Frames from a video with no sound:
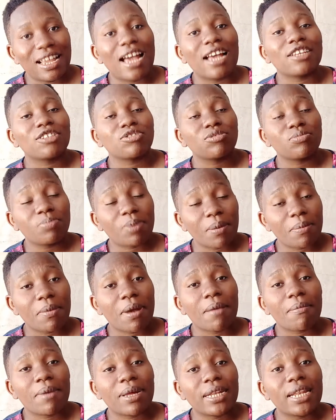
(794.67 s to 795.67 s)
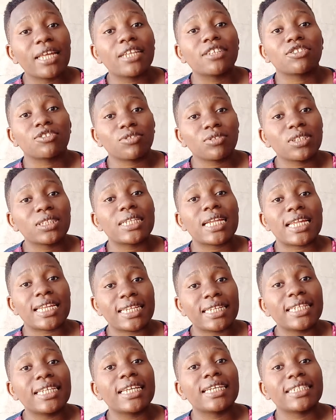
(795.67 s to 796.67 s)
A super mama does not
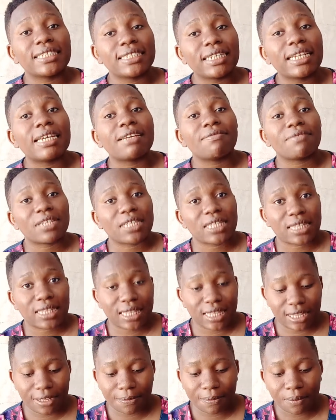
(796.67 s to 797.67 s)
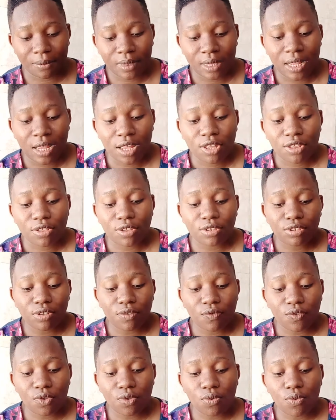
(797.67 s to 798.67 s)
delegate everything. Those of
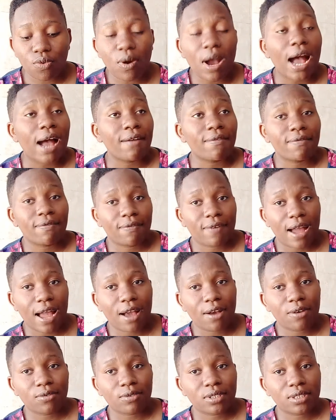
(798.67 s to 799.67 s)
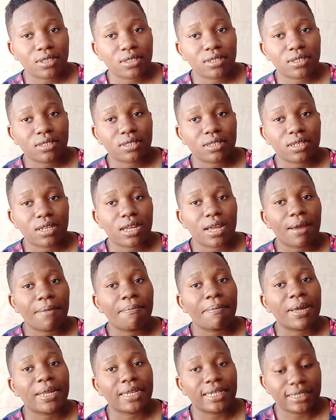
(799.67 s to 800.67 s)
you who have house
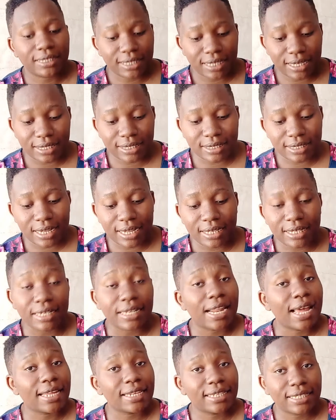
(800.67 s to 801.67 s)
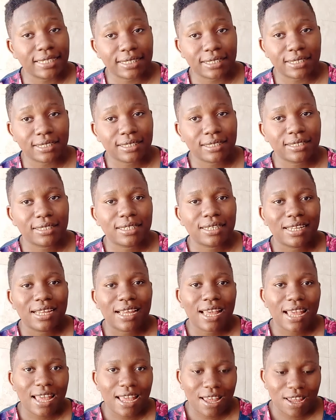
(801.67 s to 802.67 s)
managers and nannies,
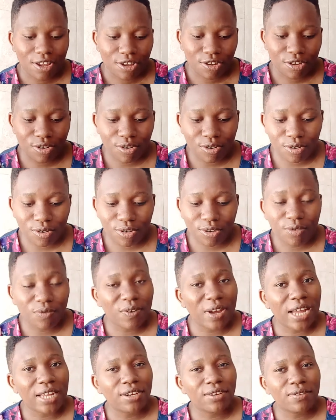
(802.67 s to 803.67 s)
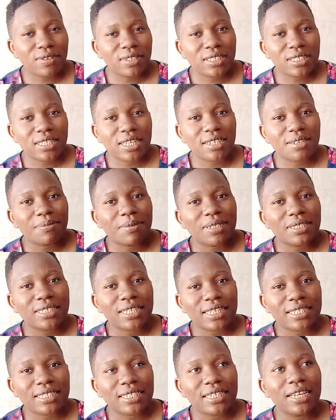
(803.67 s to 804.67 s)
you know, you've heard of the statement
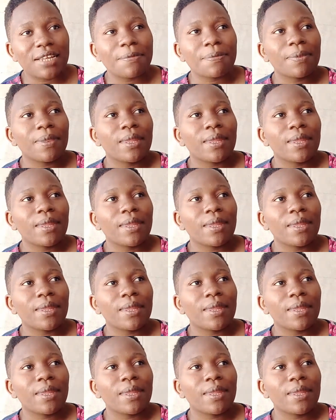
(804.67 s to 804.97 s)
that if